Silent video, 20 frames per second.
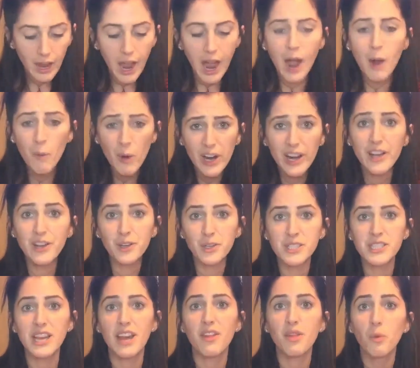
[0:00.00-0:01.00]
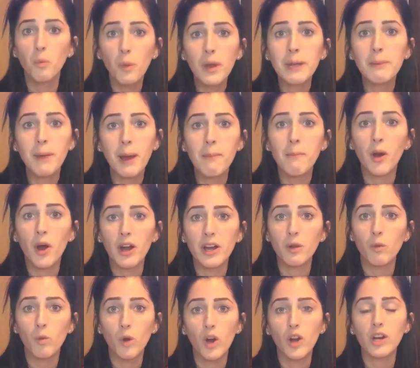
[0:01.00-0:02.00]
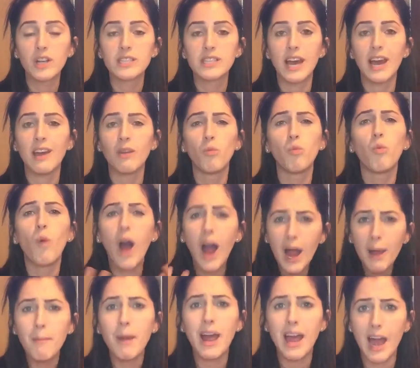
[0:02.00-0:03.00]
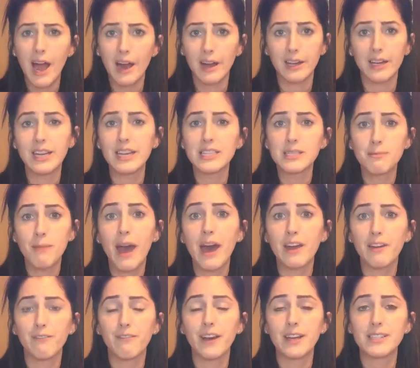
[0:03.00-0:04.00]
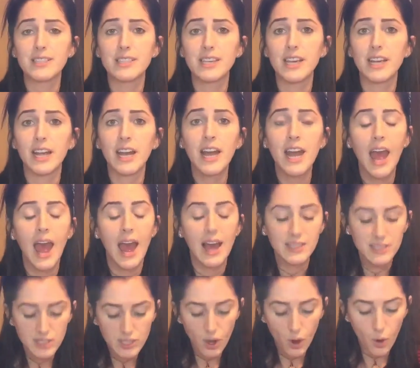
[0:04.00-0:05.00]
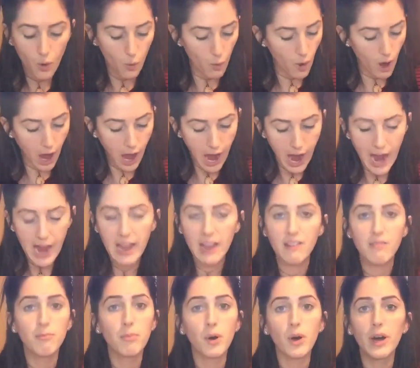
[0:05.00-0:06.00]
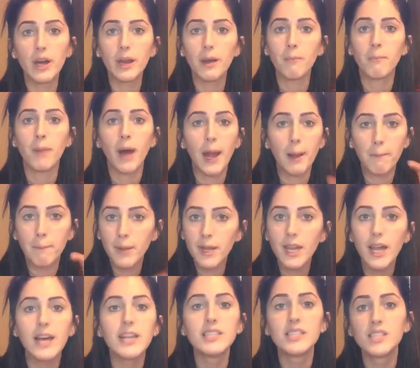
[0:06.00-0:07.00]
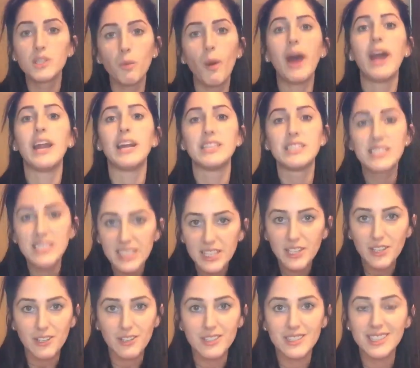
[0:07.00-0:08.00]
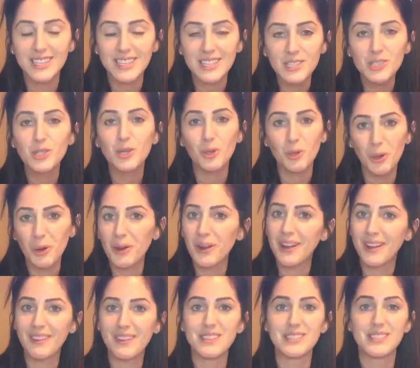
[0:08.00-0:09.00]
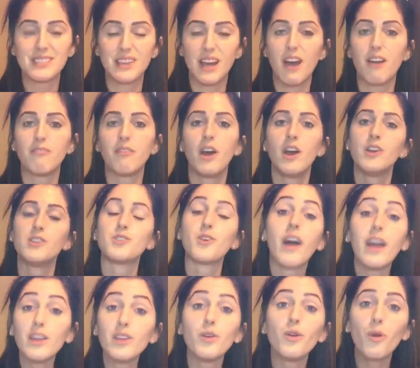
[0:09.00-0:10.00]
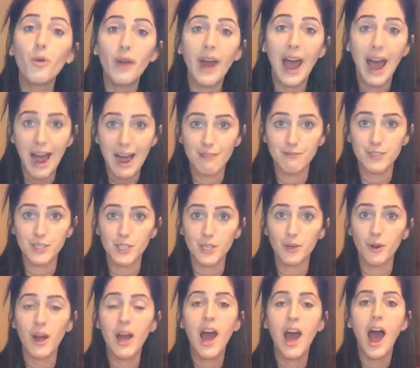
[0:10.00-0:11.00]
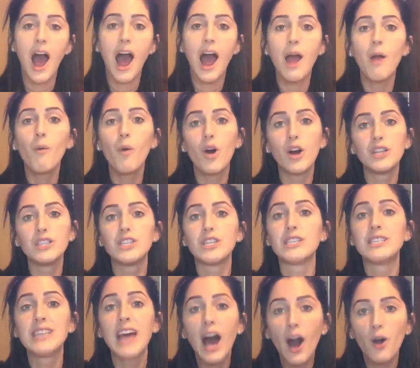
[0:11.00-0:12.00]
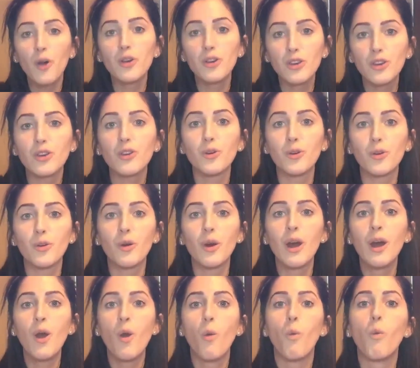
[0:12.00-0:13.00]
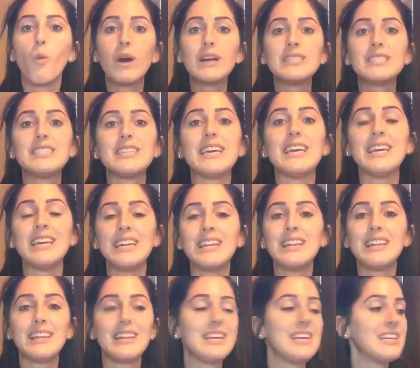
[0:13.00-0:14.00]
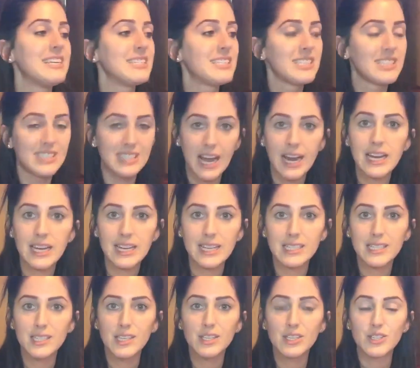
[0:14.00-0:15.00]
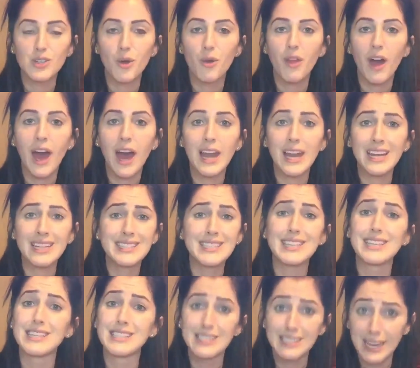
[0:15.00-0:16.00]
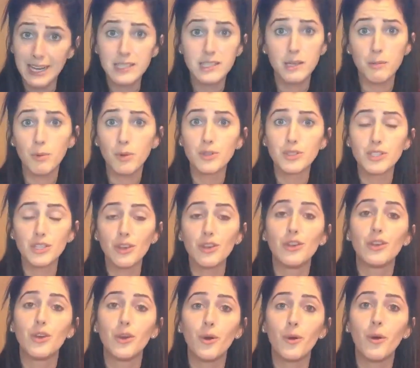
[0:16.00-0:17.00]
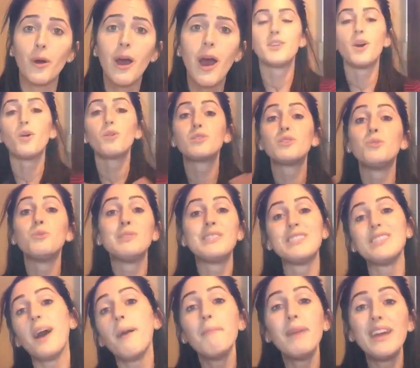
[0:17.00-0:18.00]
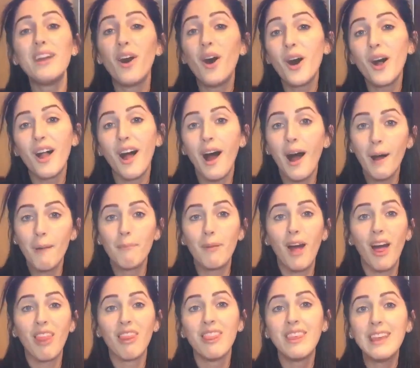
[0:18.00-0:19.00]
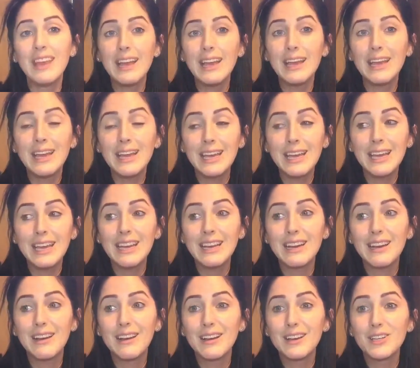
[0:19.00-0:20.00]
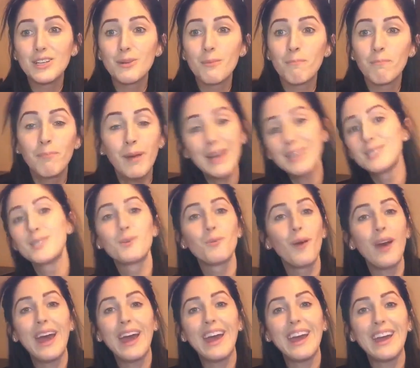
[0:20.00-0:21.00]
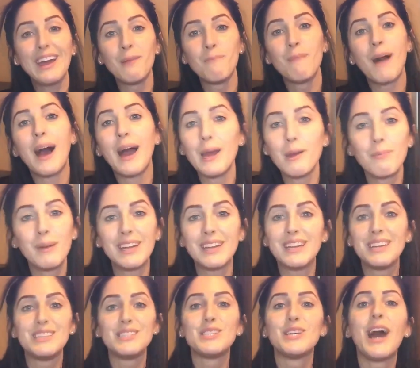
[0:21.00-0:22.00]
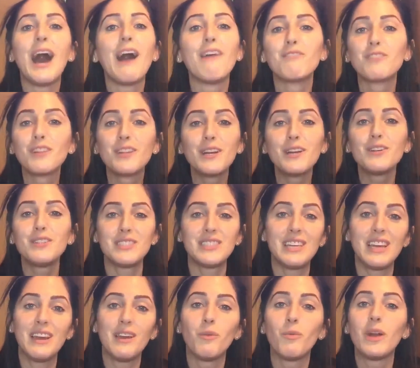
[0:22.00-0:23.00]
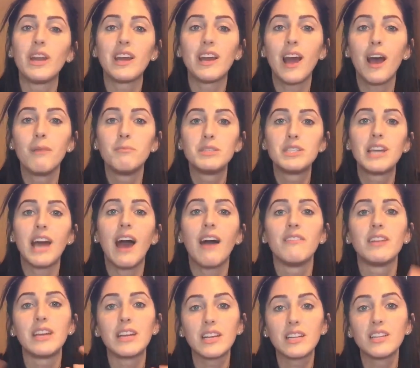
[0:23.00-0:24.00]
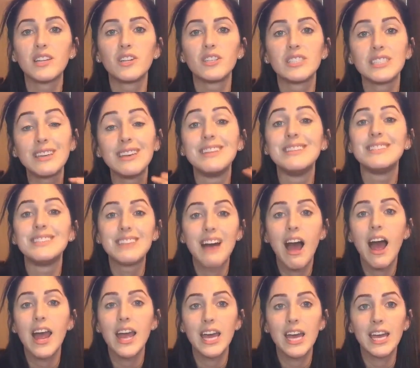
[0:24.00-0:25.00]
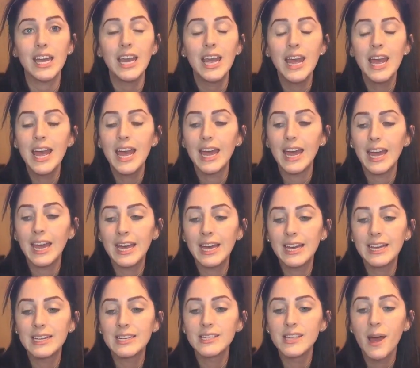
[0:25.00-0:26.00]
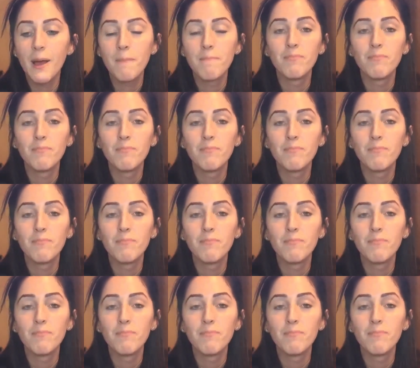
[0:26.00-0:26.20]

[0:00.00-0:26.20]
I want to understand the way my body works and why my acne is manifesting. And so I have put my blood, sweat, and tears into learning this stuff so that you don't have to. I want to tell you what's in these studies so that it's accessible to you. So to sum it all up, the best way, in my opinion, to have clear skin when it comes to having a clear skin diet is